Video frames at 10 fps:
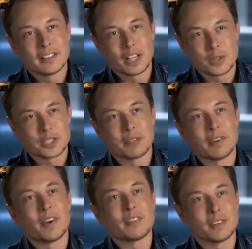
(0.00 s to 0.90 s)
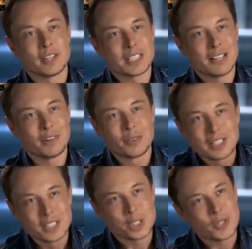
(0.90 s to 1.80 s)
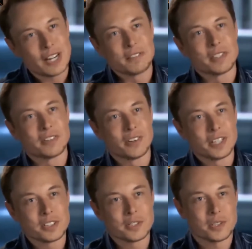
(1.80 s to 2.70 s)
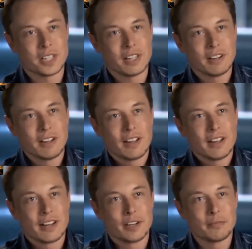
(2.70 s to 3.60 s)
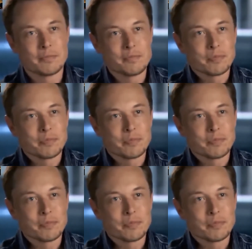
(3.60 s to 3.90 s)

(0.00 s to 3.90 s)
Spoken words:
countries that have been around for a long time are really trapped in their own history. And